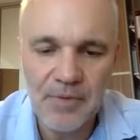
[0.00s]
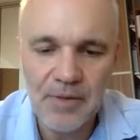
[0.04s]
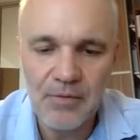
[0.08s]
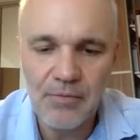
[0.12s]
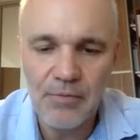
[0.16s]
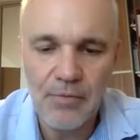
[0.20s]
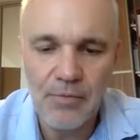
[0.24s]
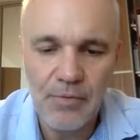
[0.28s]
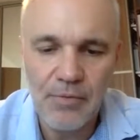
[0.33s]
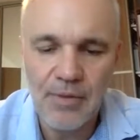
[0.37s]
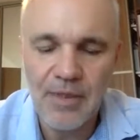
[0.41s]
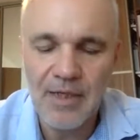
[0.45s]

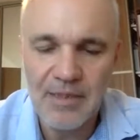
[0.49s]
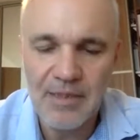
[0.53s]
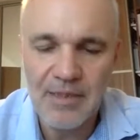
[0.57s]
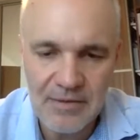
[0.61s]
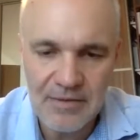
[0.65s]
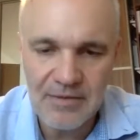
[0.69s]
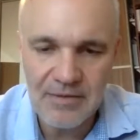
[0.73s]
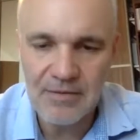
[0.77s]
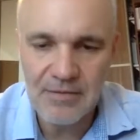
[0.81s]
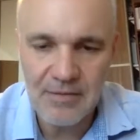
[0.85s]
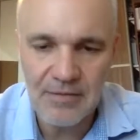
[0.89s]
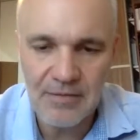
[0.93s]
who
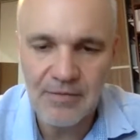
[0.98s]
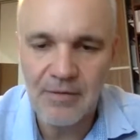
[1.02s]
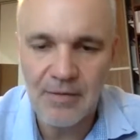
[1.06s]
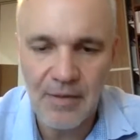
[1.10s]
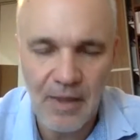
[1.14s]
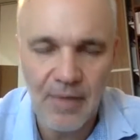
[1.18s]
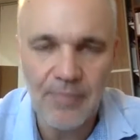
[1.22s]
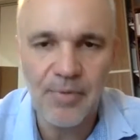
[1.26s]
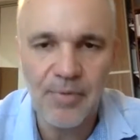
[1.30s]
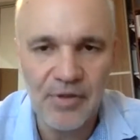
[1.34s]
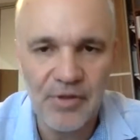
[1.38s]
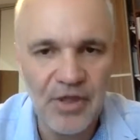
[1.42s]
has a
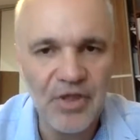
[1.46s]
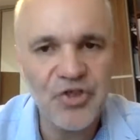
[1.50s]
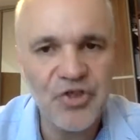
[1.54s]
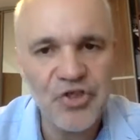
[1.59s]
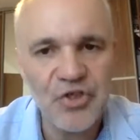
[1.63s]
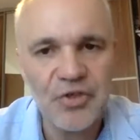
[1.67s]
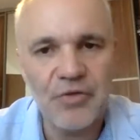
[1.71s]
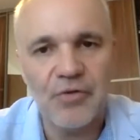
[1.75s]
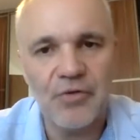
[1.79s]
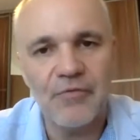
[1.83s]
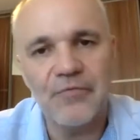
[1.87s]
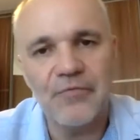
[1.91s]

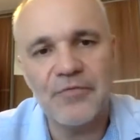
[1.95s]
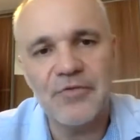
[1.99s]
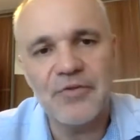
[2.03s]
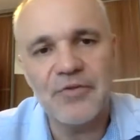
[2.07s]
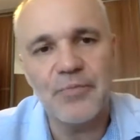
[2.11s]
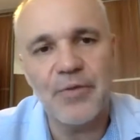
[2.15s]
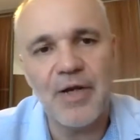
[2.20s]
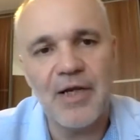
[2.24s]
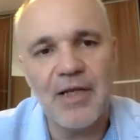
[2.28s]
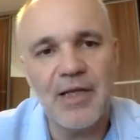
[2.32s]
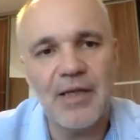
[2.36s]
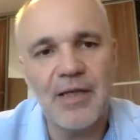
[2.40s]
reputation of
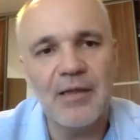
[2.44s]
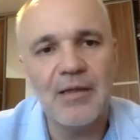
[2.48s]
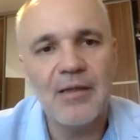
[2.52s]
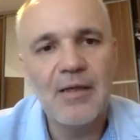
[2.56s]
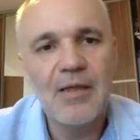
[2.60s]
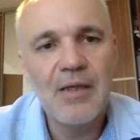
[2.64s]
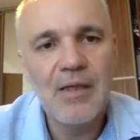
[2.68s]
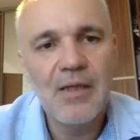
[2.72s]
spreading